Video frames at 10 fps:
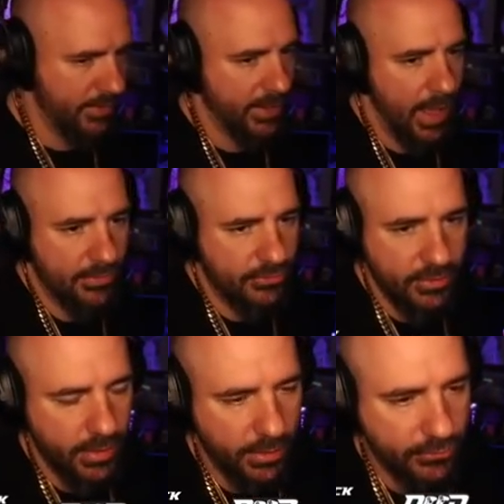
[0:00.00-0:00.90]
like
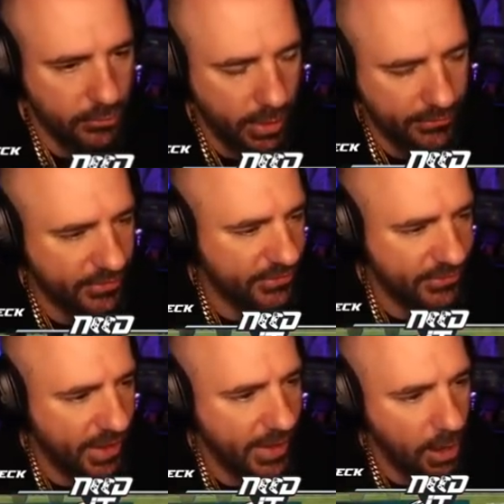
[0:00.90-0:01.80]
actually it's
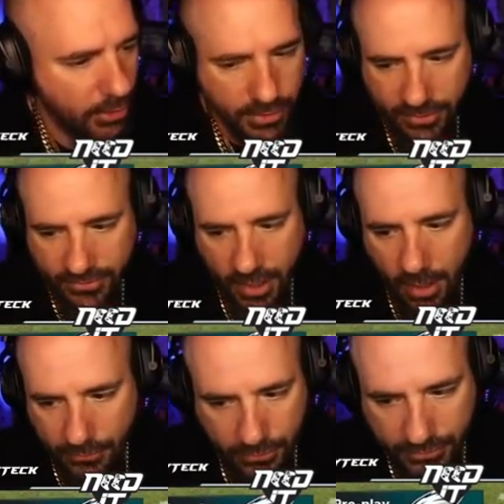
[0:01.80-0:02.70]
insane how good these
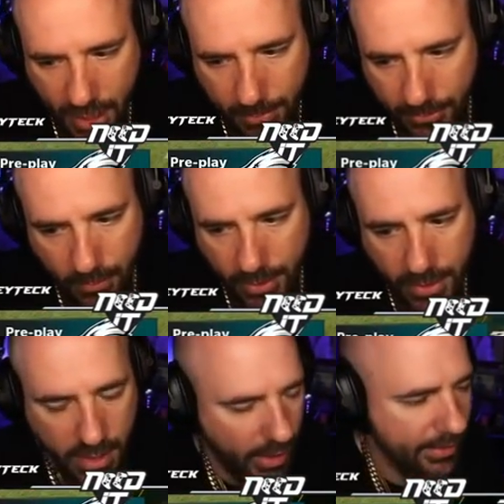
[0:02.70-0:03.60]
guys are stopping the run.
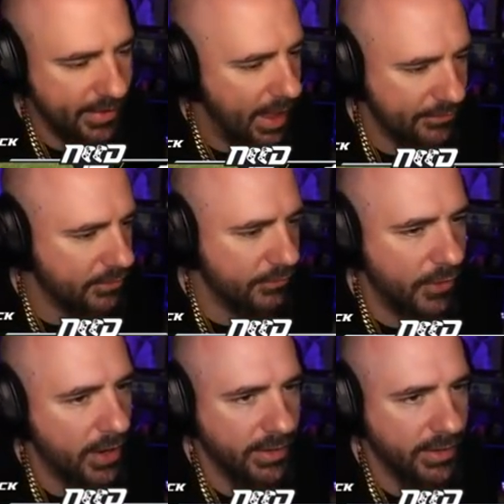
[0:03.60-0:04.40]
Like it's actually f***ing